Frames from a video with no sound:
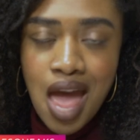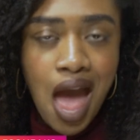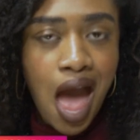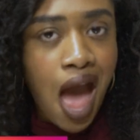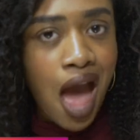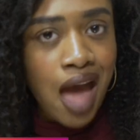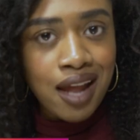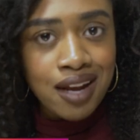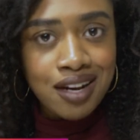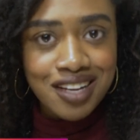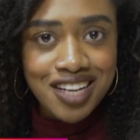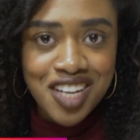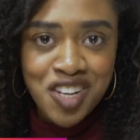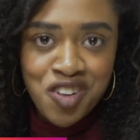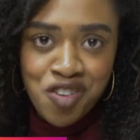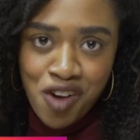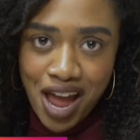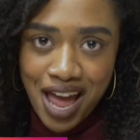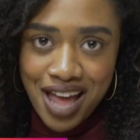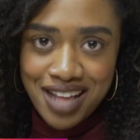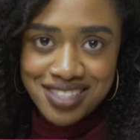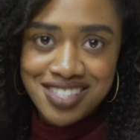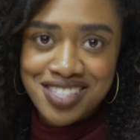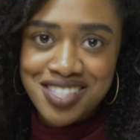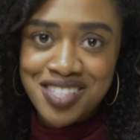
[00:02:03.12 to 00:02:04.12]
And
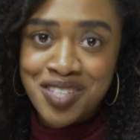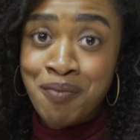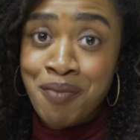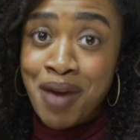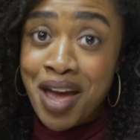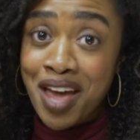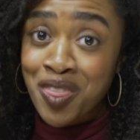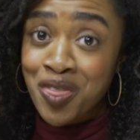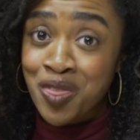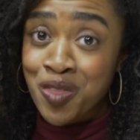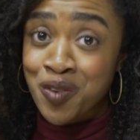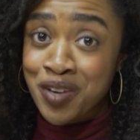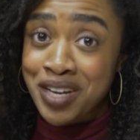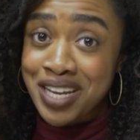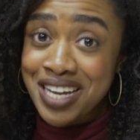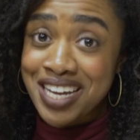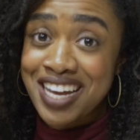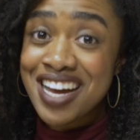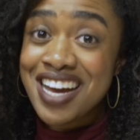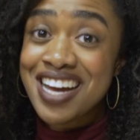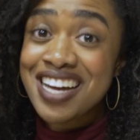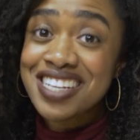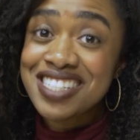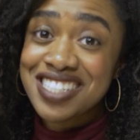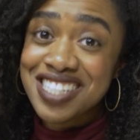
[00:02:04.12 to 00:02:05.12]
congrats to my three
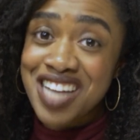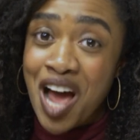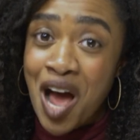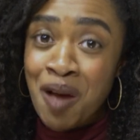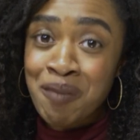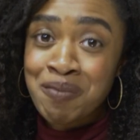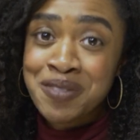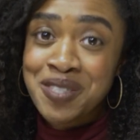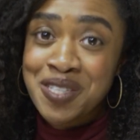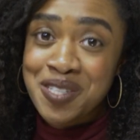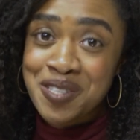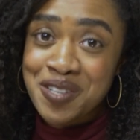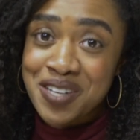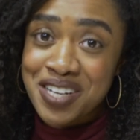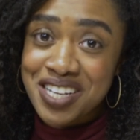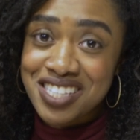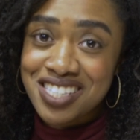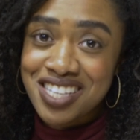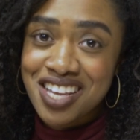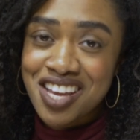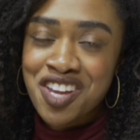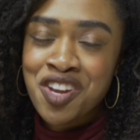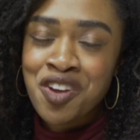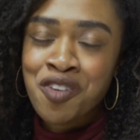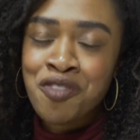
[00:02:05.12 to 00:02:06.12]
top students.
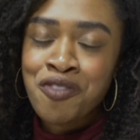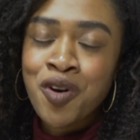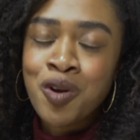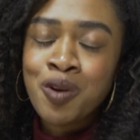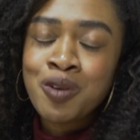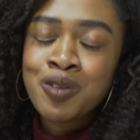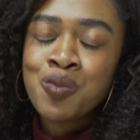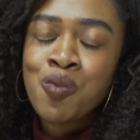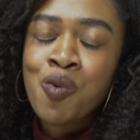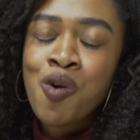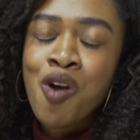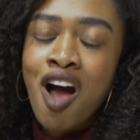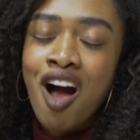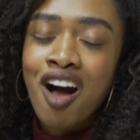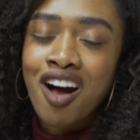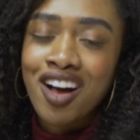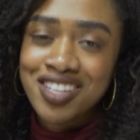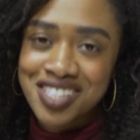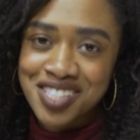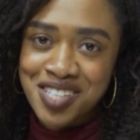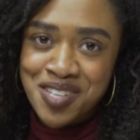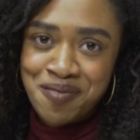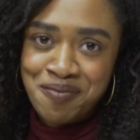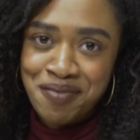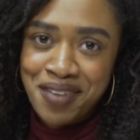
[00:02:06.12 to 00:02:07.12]
Your photos were
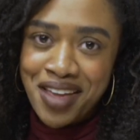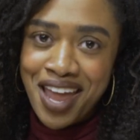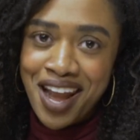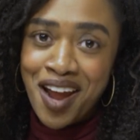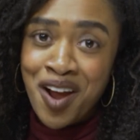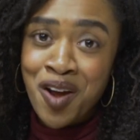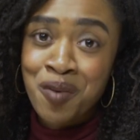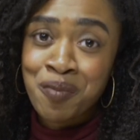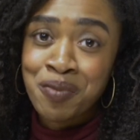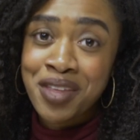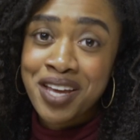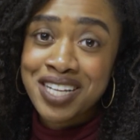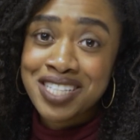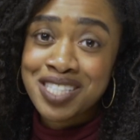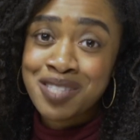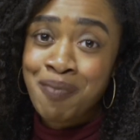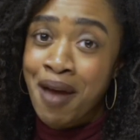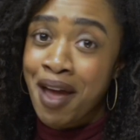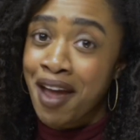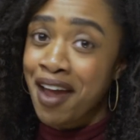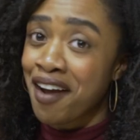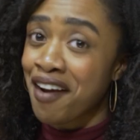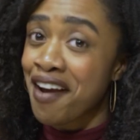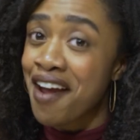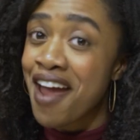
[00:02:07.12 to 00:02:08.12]
awesome and I hope they
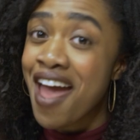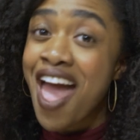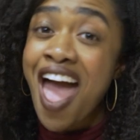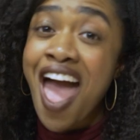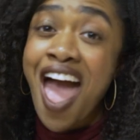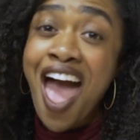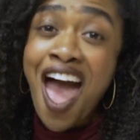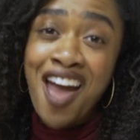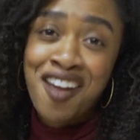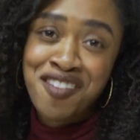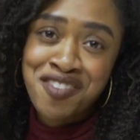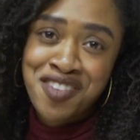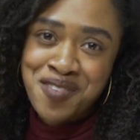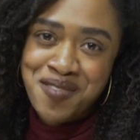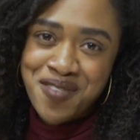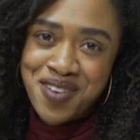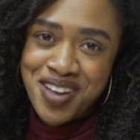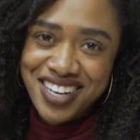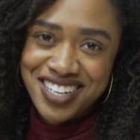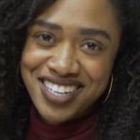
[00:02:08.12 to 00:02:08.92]
inspire everyone.